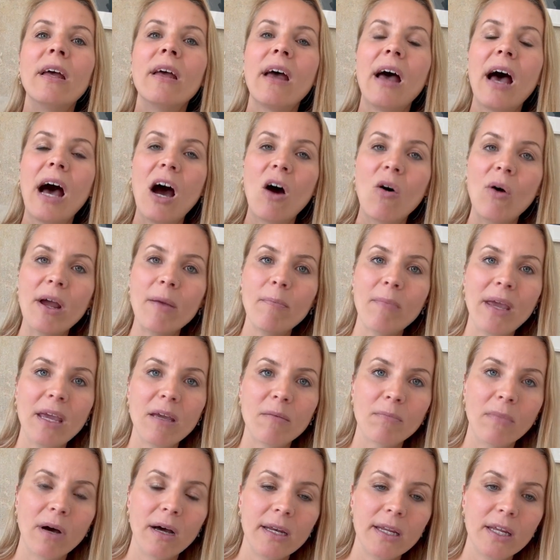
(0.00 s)
how I make
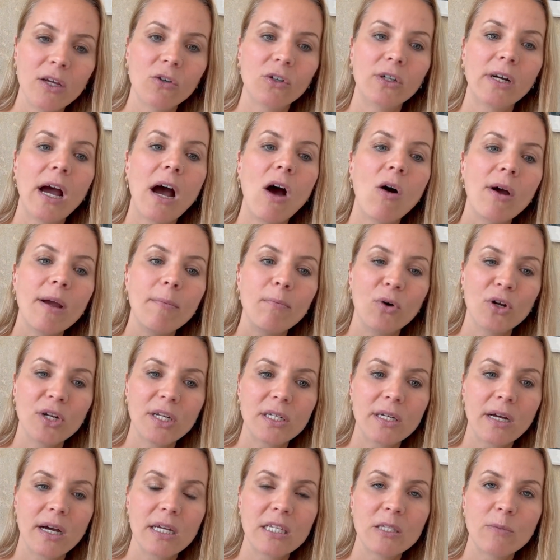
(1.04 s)
money or how I
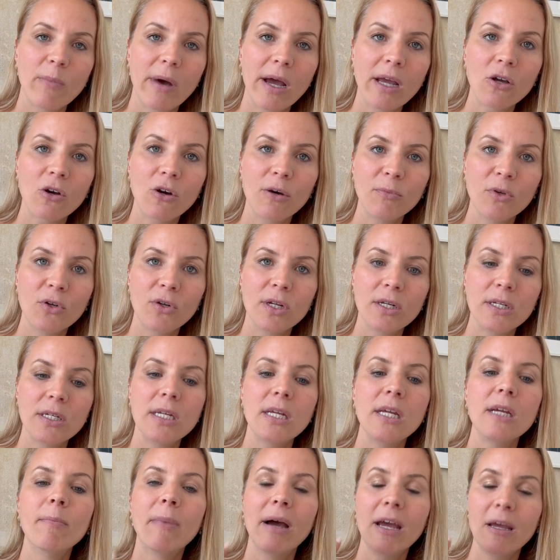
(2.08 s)
monetize my
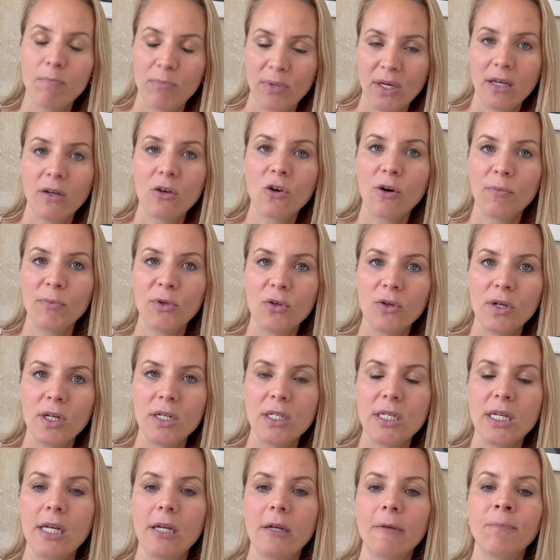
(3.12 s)
community, my big
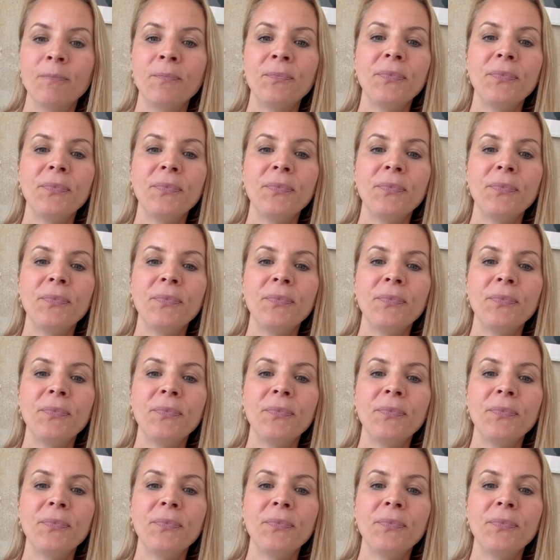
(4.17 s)
community,